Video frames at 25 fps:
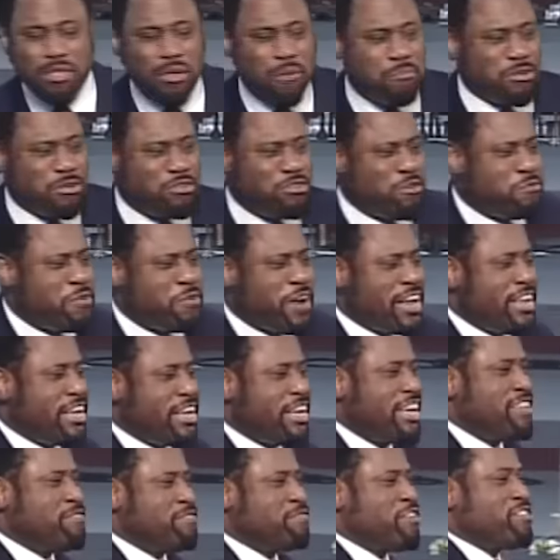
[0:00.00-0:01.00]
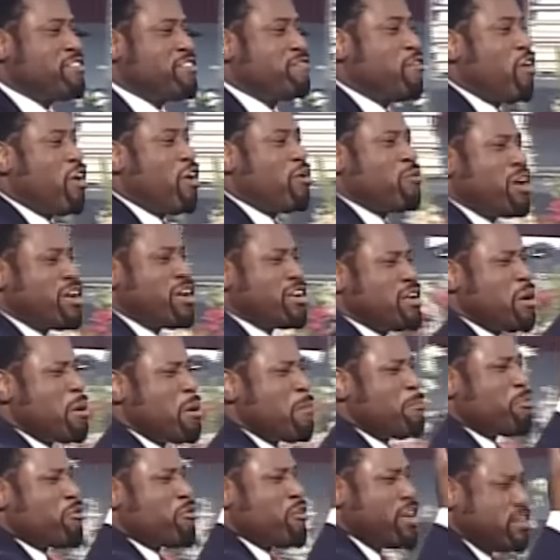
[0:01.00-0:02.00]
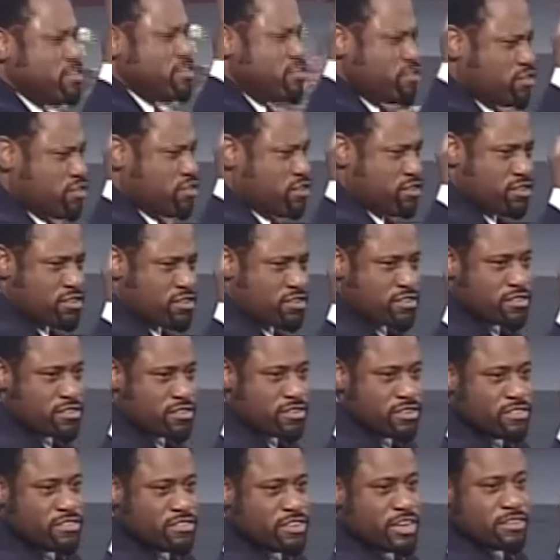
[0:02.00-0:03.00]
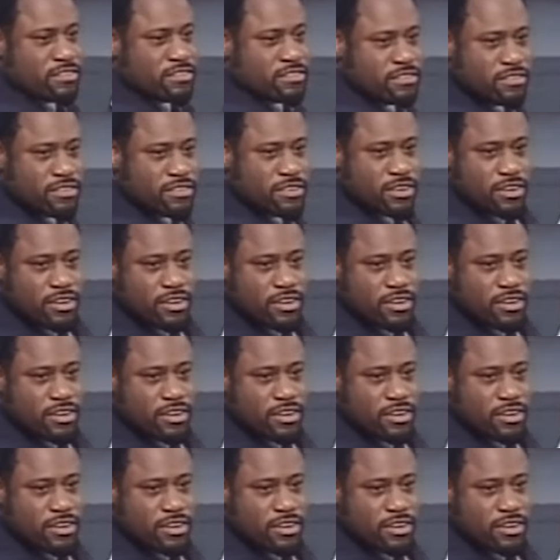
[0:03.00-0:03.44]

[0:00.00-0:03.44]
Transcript: but you're fighting against, first of all, what? Prince says.